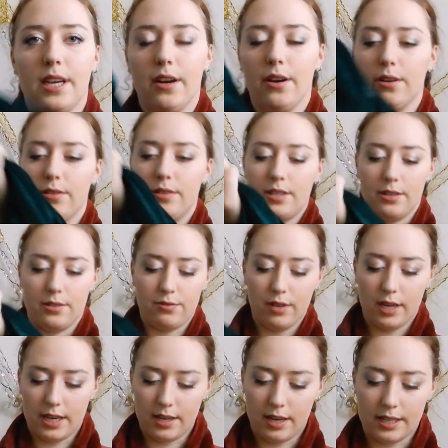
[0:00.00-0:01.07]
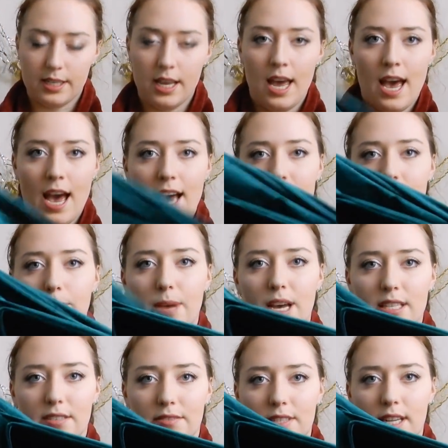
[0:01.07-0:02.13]
material, so it's really nice. Has a
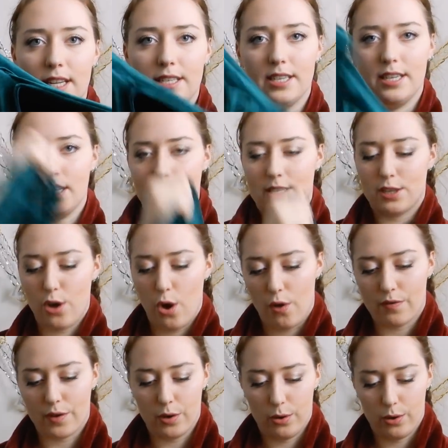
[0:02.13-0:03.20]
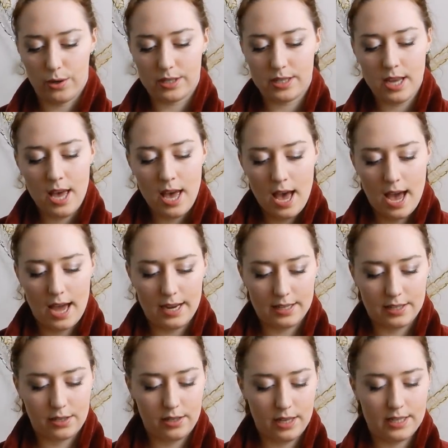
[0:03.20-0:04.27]
massive slit in it, of course, and
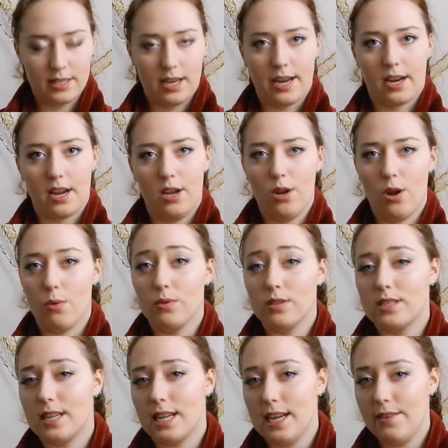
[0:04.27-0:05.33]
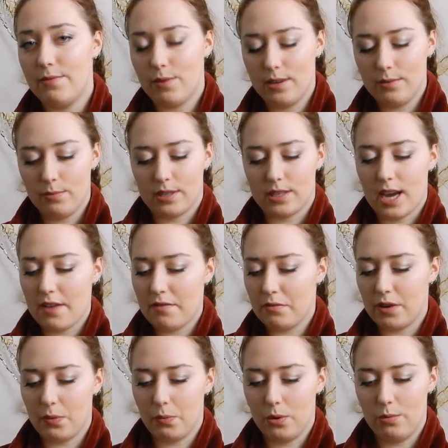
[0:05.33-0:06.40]
it's like a long sleeve one, which I
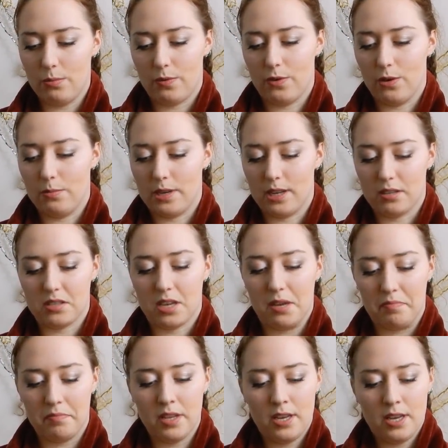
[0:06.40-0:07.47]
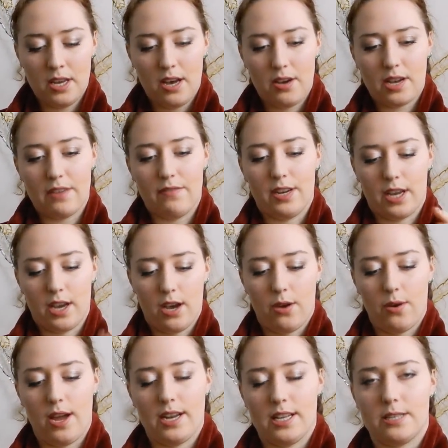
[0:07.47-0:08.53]
haven't really worn before, but I was like, I'll give it a
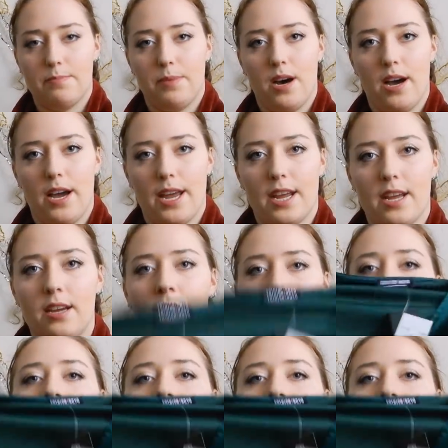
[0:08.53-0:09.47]
go. And it's by